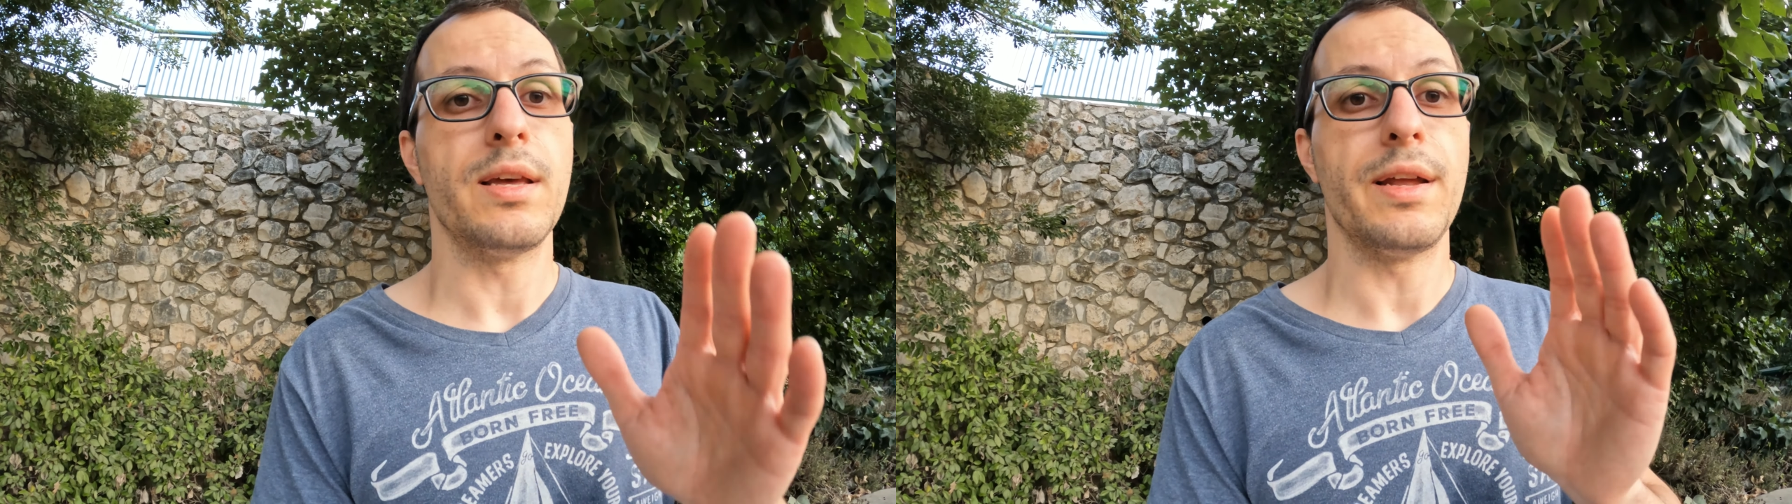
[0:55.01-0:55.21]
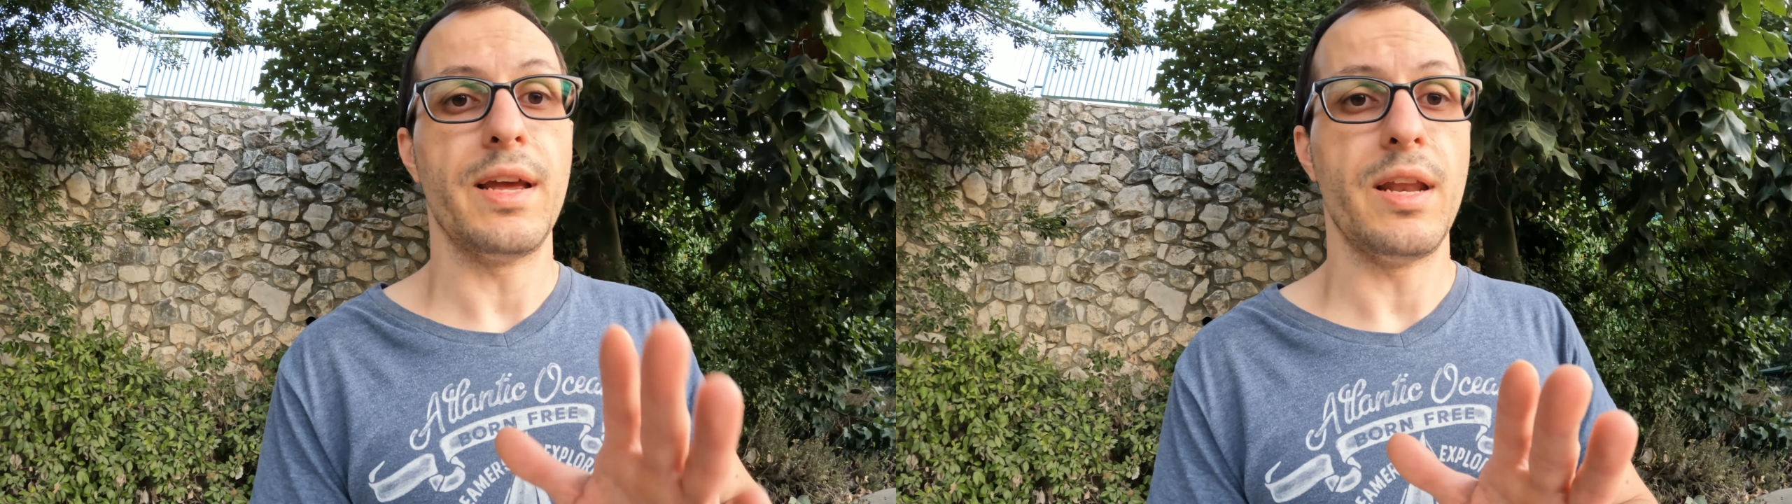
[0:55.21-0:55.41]

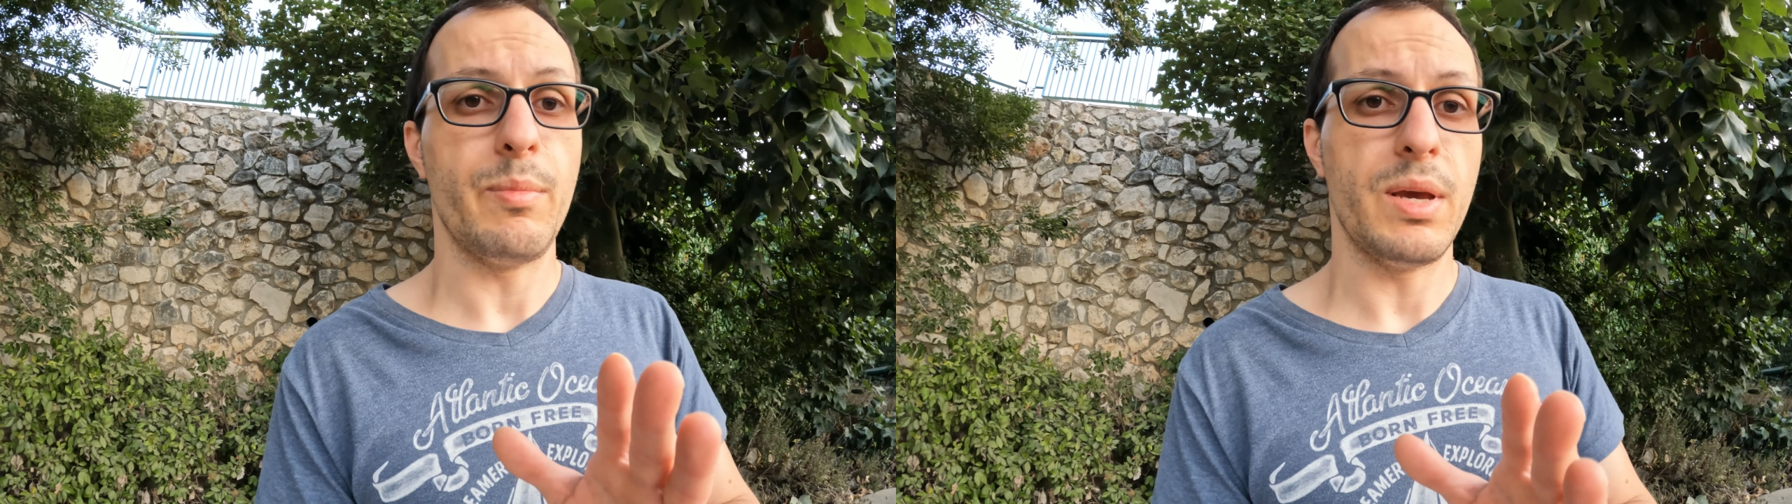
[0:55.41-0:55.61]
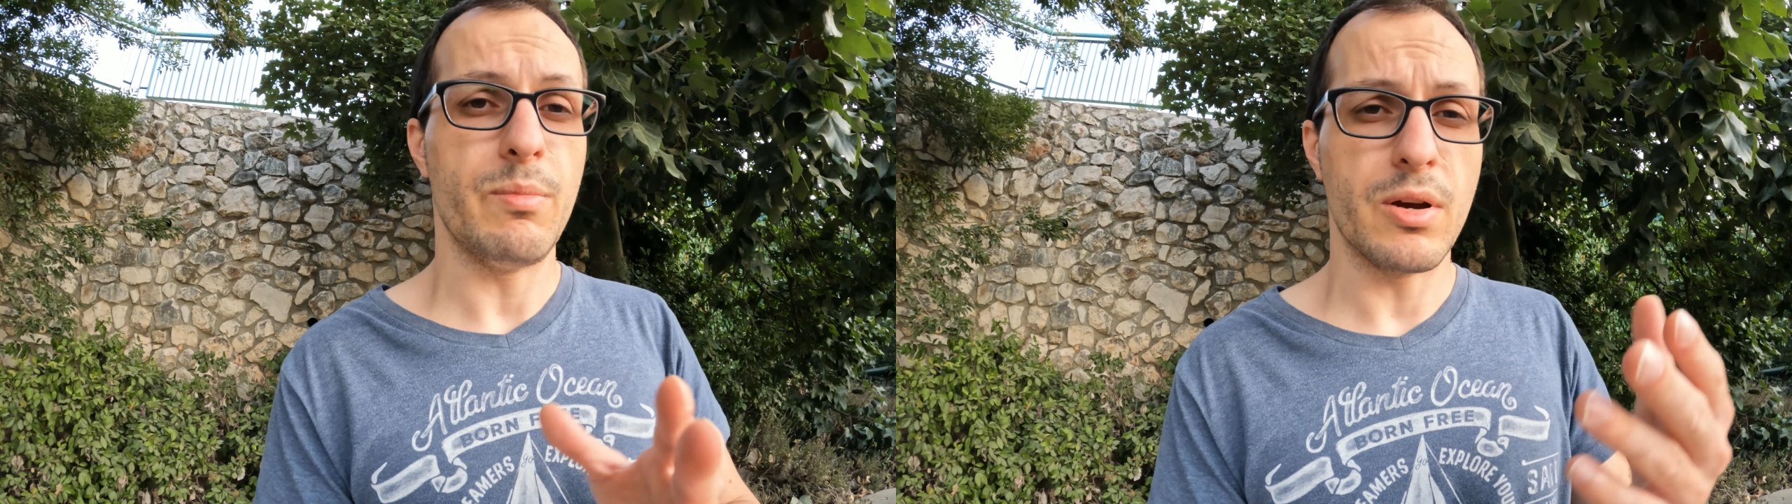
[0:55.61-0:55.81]

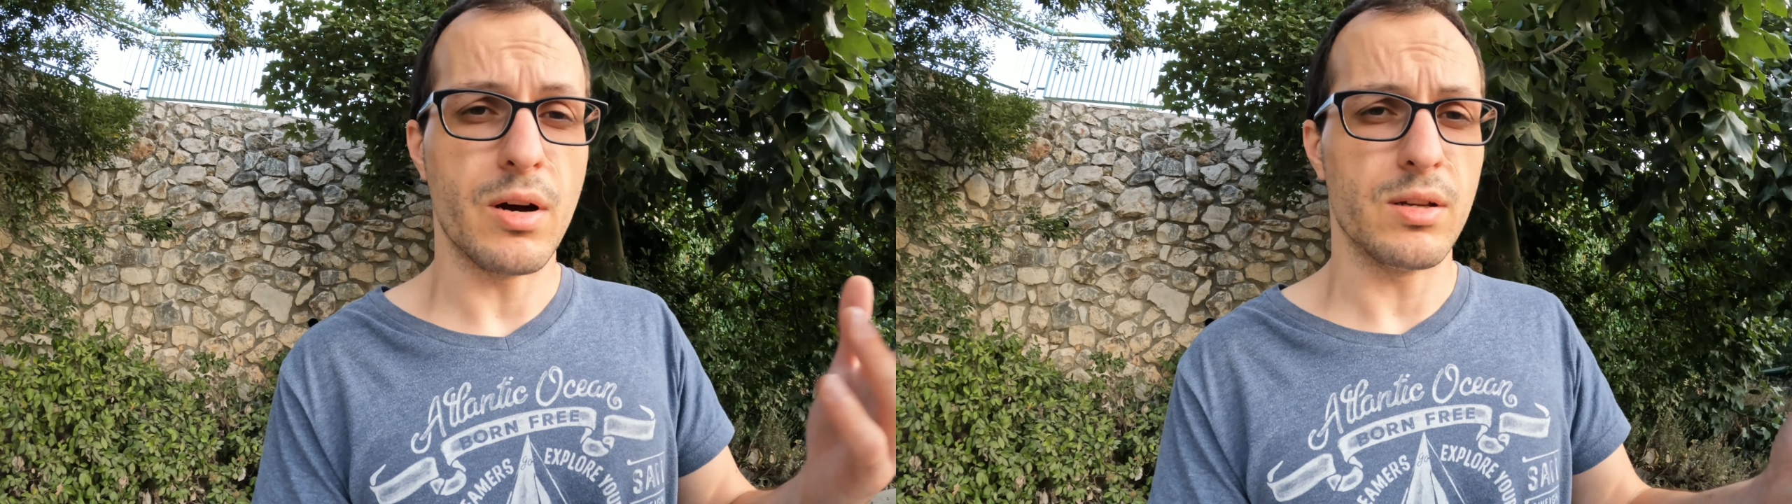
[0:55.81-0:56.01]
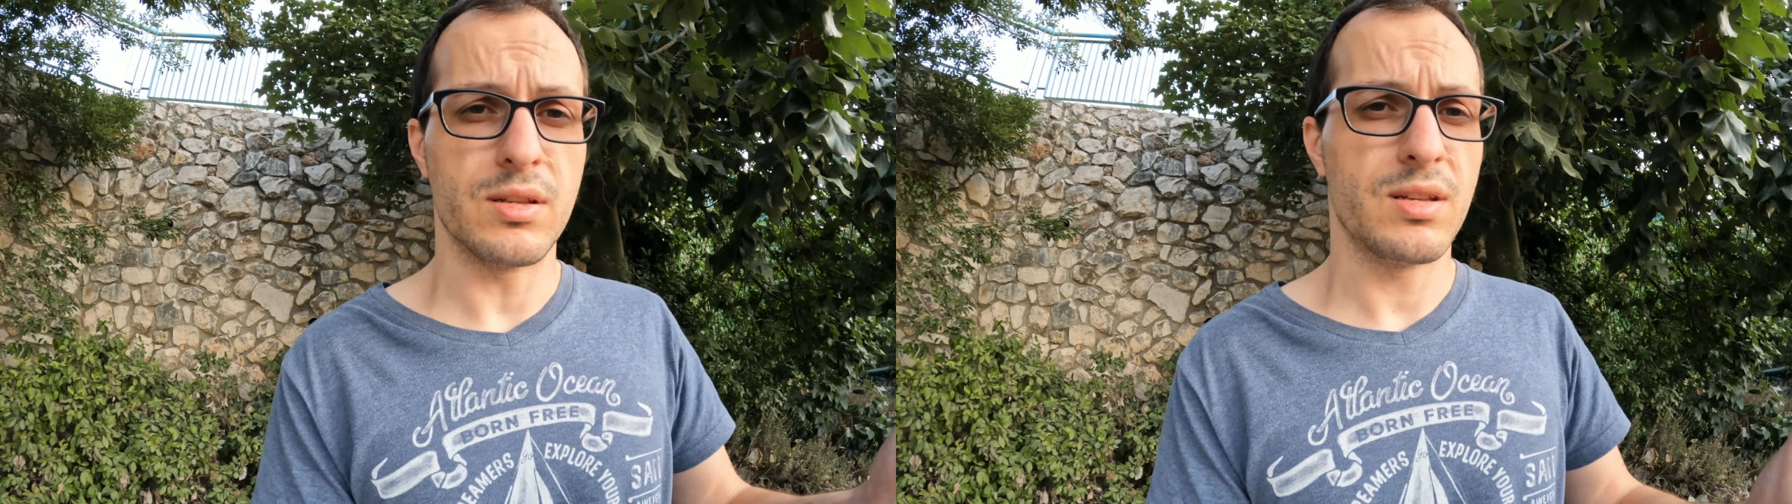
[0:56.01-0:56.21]
1080p
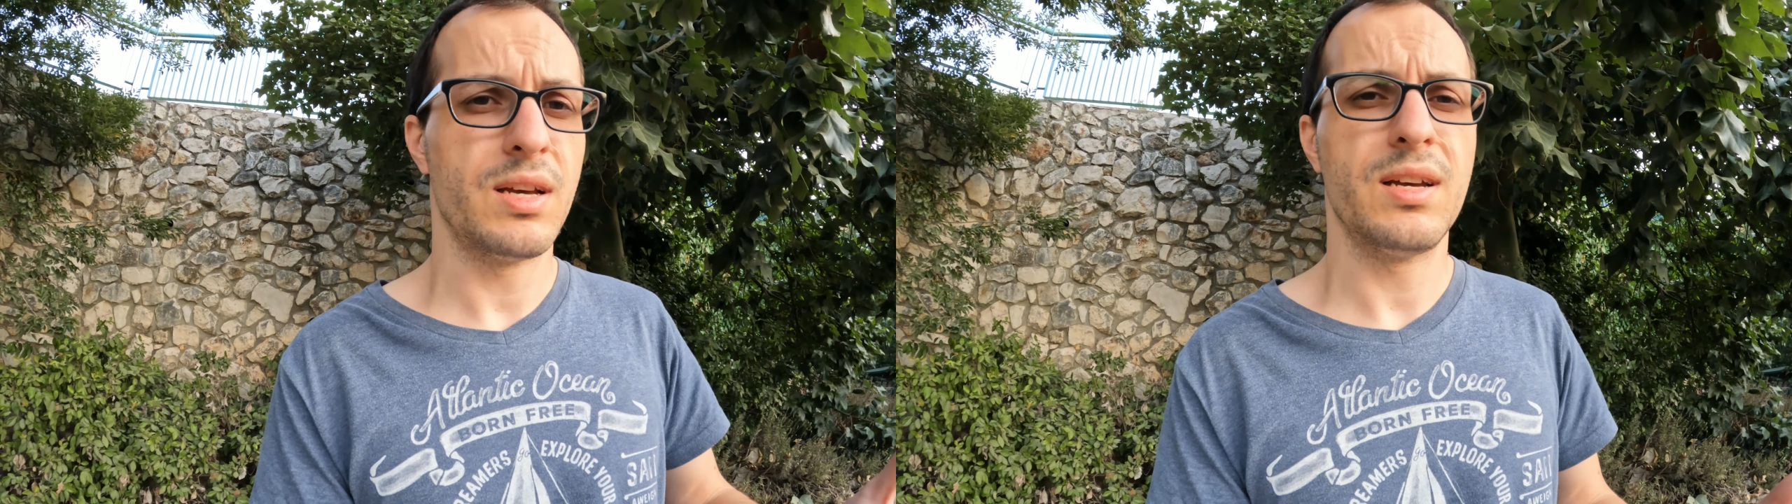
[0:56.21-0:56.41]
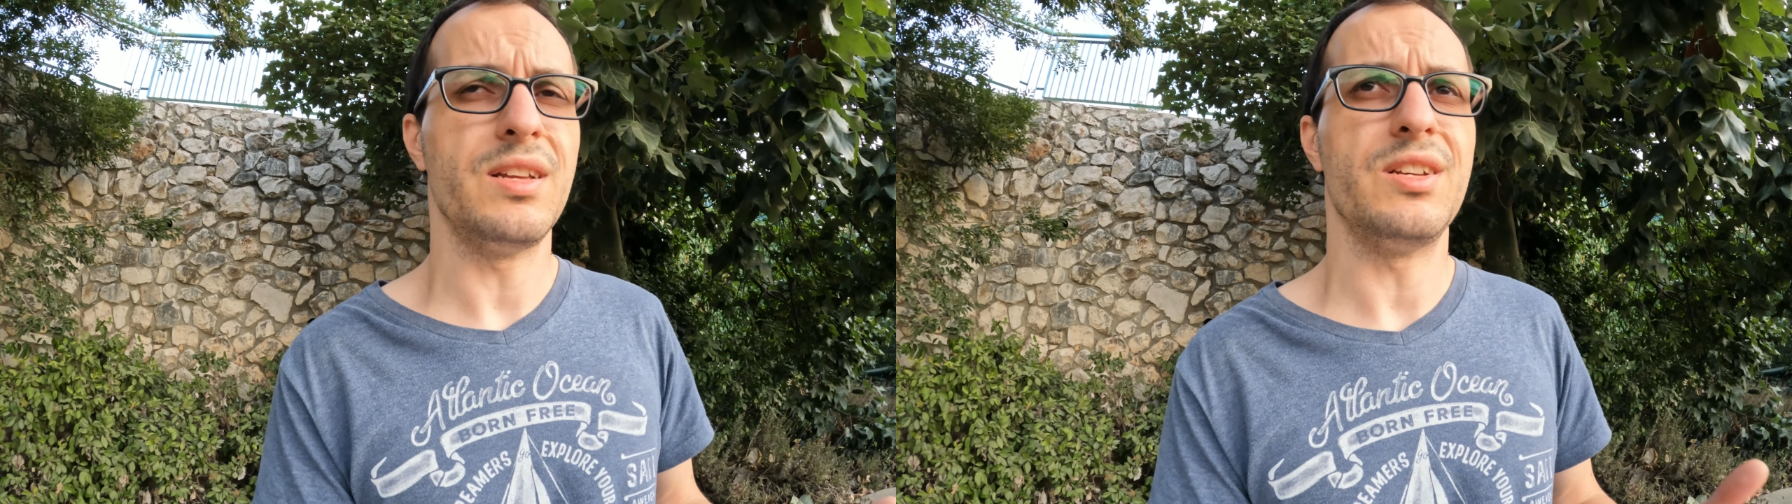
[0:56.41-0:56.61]
because